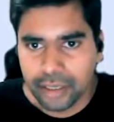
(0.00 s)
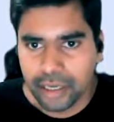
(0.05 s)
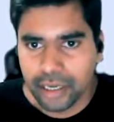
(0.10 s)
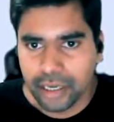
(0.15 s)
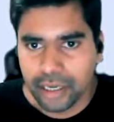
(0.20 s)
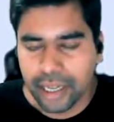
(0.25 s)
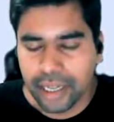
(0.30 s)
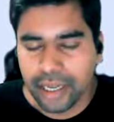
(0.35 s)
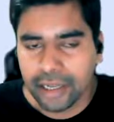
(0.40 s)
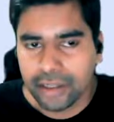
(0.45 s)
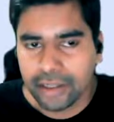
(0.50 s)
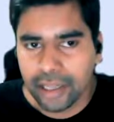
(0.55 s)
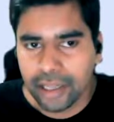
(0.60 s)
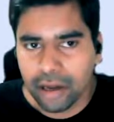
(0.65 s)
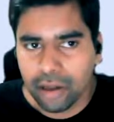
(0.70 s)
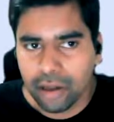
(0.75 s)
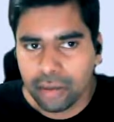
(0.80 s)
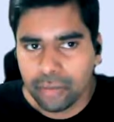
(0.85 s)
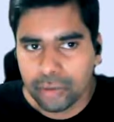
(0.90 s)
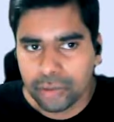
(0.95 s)
and
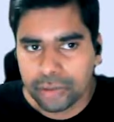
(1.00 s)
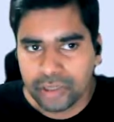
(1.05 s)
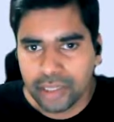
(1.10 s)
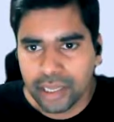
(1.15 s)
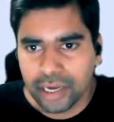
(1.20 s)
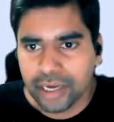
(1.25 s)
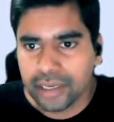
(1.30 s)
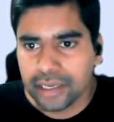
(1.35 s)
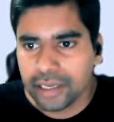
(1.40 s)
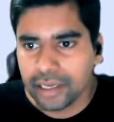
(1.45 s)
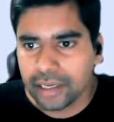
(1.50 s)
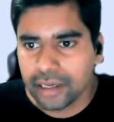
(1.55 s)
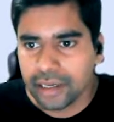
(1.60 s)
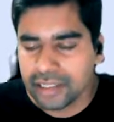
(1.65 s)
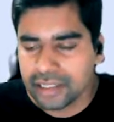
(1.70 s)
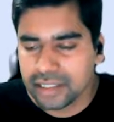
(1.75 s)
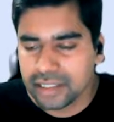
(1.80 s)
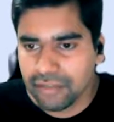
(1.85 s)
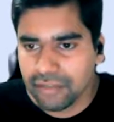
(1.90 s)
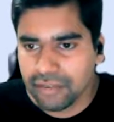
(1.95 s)
almost the entire
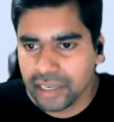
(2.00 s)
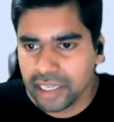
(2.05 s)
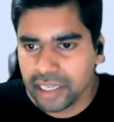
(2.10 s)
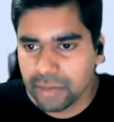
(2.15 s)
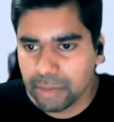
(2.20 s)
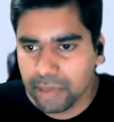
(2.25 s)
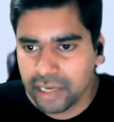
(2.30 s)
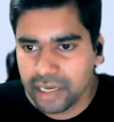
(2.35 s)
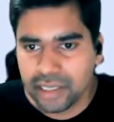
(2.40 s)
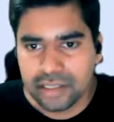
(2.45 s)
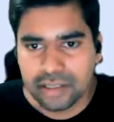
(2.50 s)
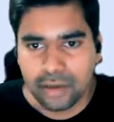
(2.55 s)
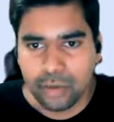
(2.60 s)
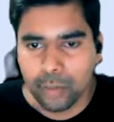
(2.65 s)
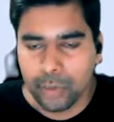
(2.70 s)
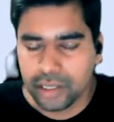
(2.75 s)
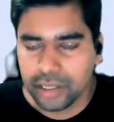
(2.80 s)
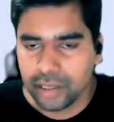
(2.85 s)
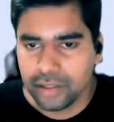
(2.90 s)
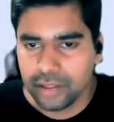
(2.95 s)
discovery experience
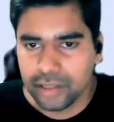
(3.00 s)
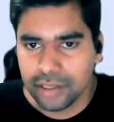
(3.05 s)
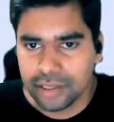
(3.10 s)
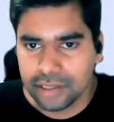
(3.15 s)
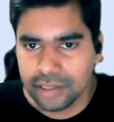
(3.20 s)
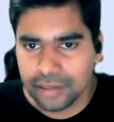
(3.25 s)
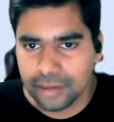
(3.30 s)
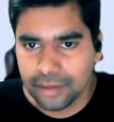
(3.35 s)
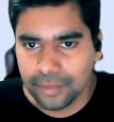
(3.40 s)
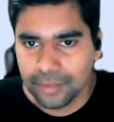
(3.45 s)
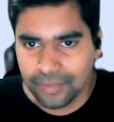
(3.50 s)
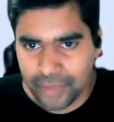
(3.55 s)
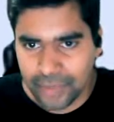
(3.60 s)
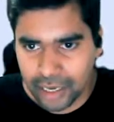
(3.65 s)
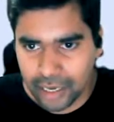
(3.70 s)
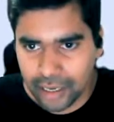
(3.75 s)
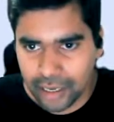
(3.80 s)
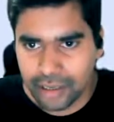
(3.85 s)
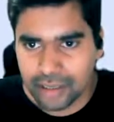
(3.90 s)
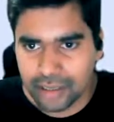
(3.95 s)
within this
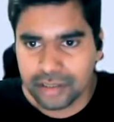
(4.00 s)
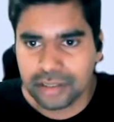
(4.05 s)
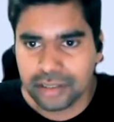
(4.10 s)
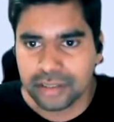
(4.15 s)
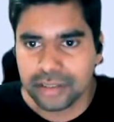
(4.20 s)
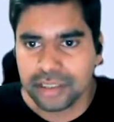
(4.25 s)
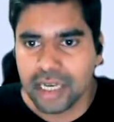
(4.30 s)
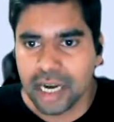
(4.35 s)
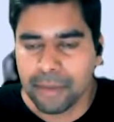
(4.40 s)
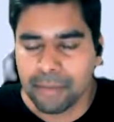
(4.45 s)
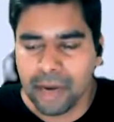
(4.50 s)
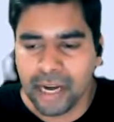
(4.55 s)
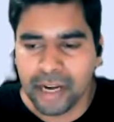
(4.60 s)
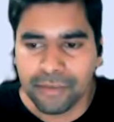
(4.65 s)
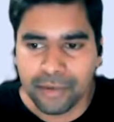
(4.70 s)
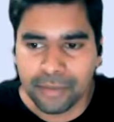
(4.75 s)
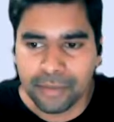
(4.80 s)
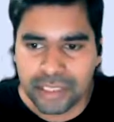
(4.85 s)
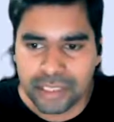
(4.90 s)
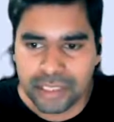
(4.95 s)
chat
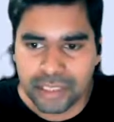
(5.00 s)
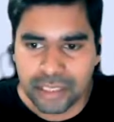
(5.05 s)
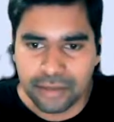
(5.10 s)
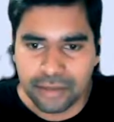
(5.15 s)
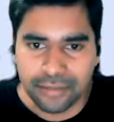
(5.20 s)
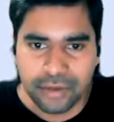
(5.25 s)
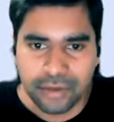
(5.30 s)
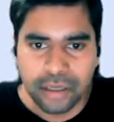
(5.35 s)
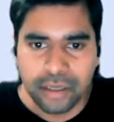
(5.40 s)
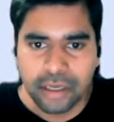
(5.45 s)
platforms itself.